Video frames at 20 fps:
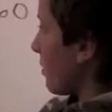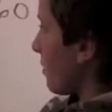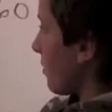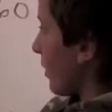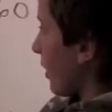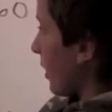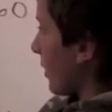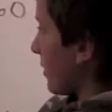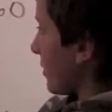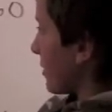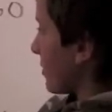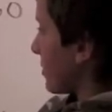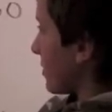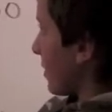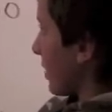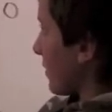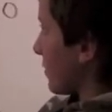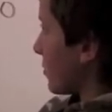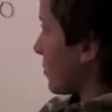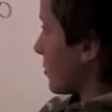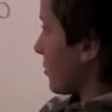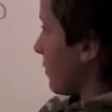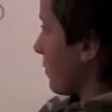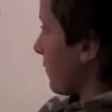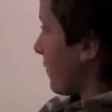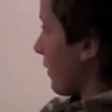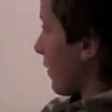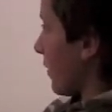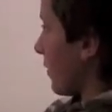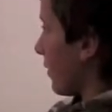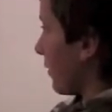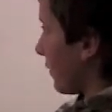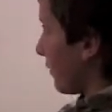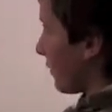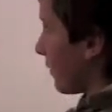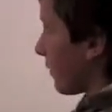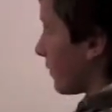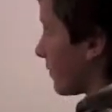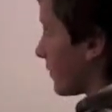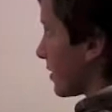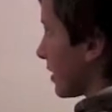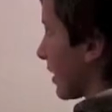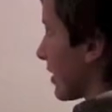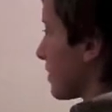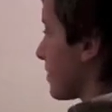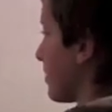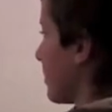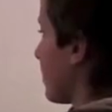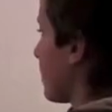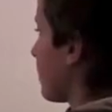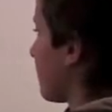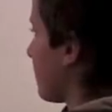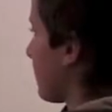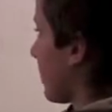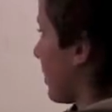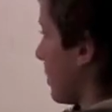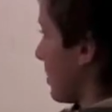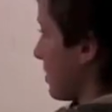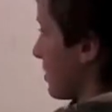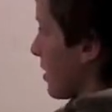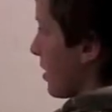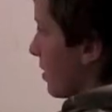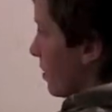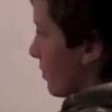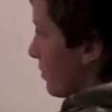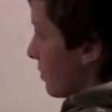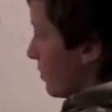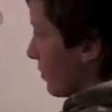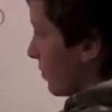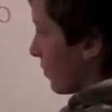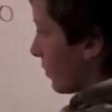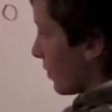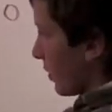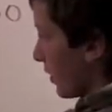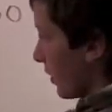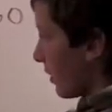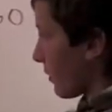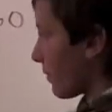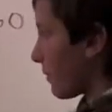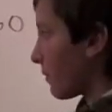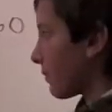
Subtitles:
minus the absolute value of 60 minus 120.